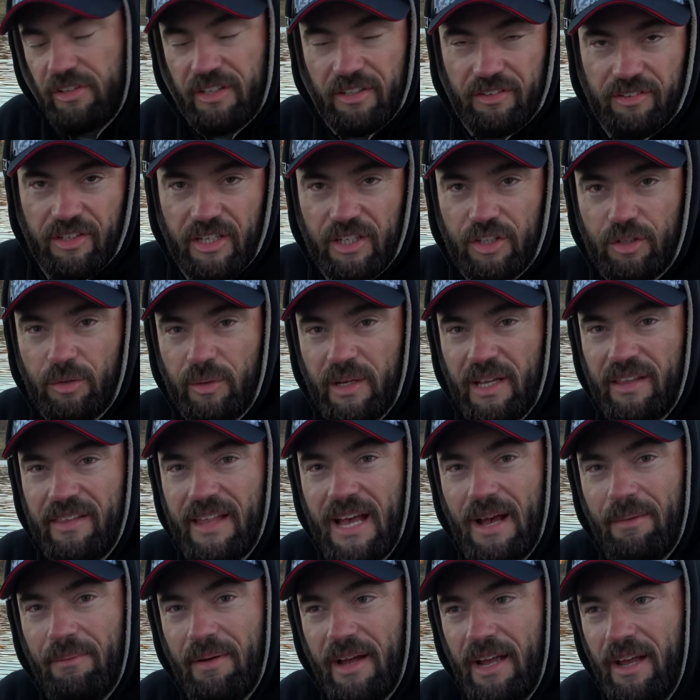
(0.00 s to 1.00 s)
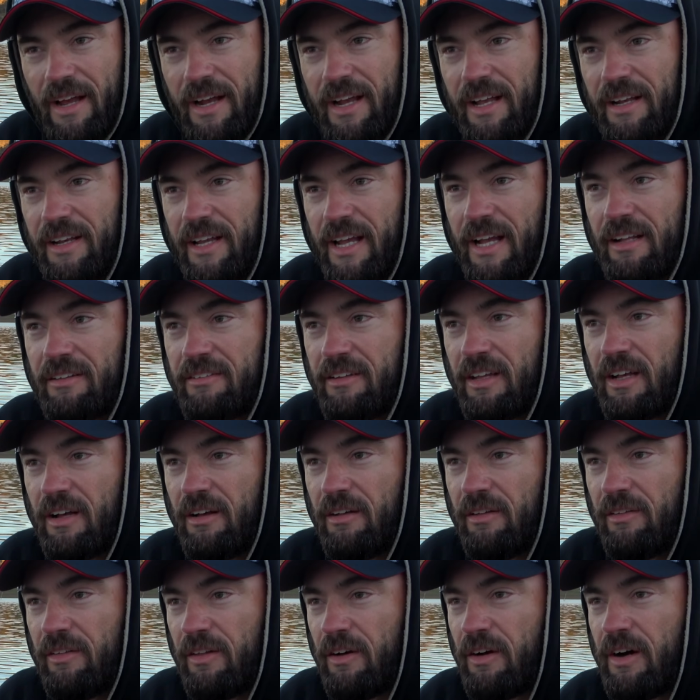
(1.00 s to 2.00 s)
you can see, doing it that way, I can now tell the